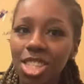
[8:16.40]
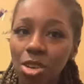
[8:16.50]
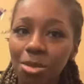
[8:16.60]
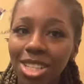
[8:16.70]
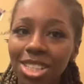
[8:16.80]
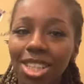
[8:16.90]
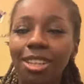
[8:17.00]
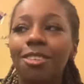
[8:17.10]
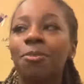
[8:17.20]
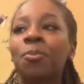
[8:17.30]
so much
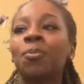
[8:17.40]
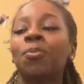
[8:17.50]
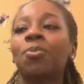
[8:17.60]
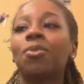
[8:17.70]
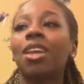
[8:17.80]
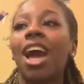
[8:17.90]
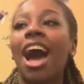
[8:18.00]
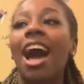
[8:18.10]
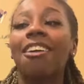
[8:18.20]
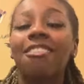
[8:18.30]
stuff.
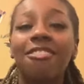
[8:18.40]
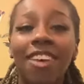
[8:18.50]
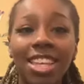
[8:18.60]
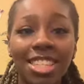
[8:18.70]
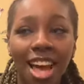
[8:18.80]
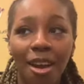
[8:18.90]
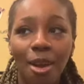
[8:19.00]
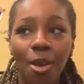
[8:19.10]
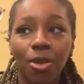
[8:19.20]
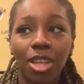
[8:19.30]
I FaceTimed
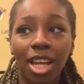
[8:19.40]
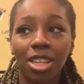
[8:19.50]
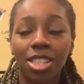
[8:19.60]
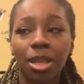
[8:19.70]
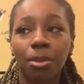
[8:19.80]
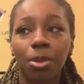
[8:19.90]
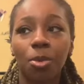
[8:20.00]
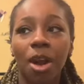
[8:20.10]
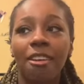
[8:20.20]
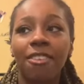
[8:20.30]
her, doctor stepped out the room.
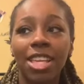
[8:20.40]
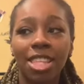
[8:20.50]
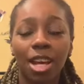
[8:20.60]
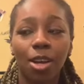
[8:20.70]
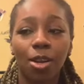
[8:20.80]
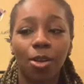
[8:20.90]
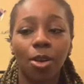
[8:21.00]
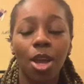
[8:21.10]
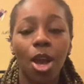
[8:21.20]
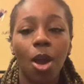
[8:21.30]
I FaceTimed her
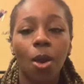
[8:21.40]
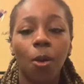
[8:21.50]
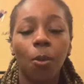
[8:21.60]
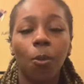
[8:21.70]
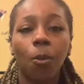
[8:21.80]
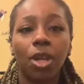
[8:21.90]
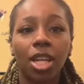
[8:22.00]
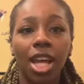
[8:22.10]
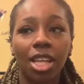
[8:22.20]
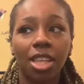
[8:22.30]
when the
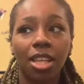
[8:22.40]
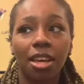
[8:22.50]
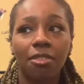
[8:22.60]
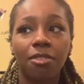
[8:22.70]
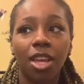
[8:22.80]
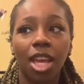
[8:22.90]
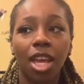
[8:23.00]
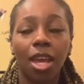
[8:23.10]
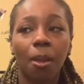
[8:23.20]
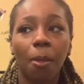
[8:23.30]
doctor left,
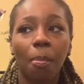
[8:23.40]
and